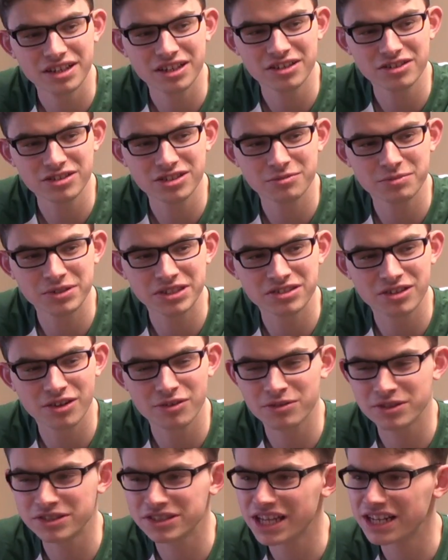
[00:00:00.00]
he used to be so
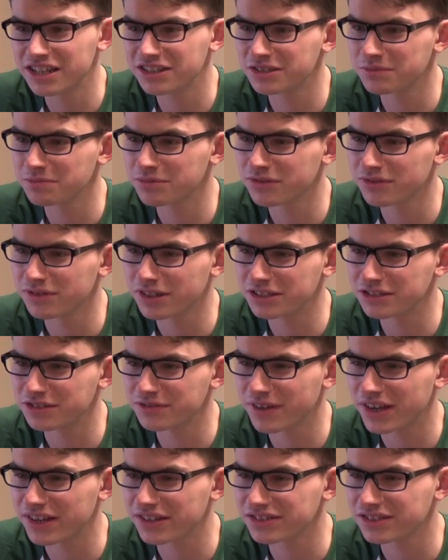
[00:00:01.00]
intelligent before like
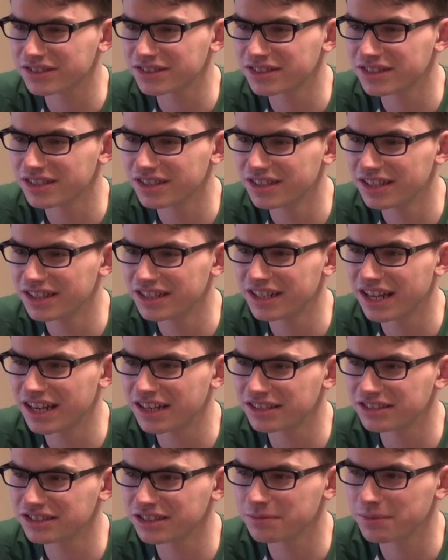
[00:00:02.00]
2000. And
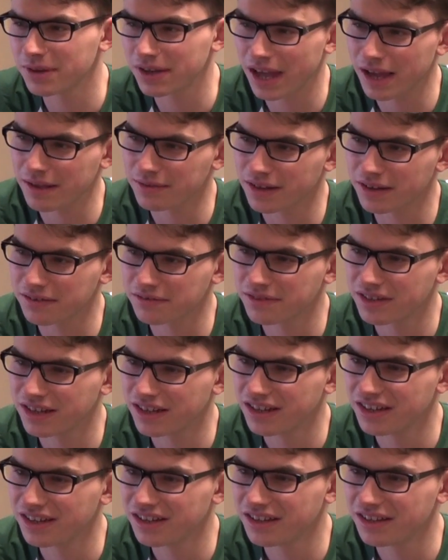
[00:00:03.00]
then it just became like
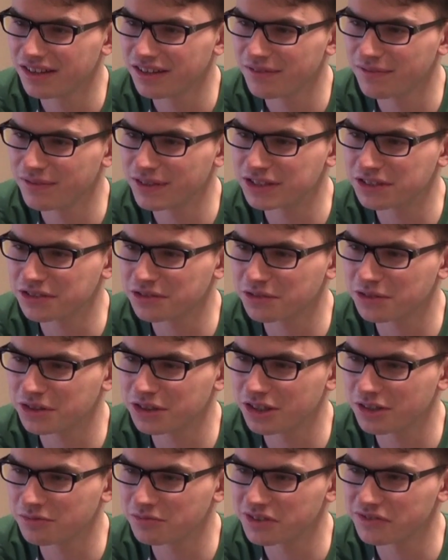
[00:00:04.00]
physical
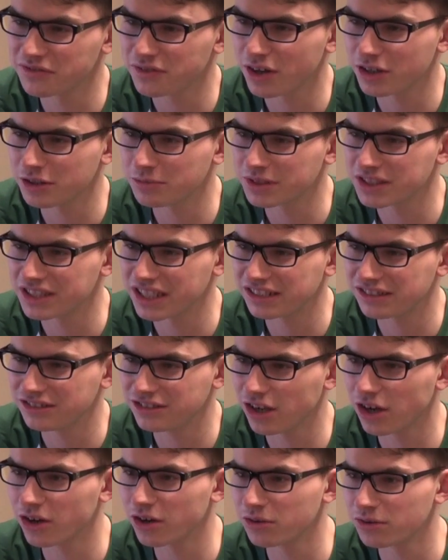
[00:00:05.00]
humour of Homer saying
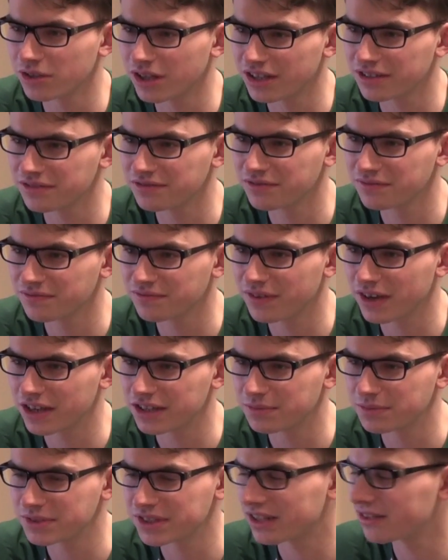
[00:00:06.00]
dough like
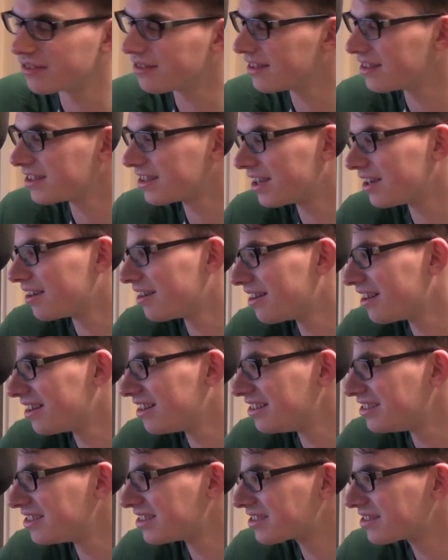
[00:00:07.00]
30% of the time,
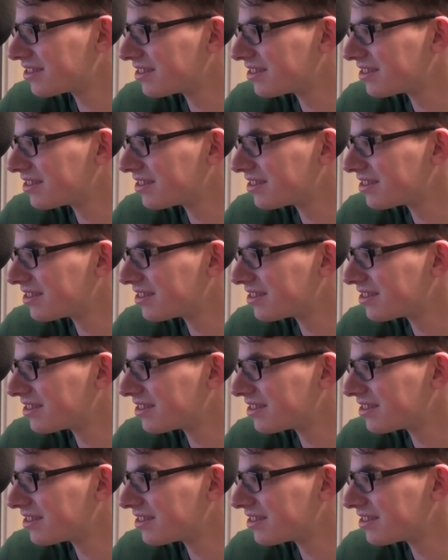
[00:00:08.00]
and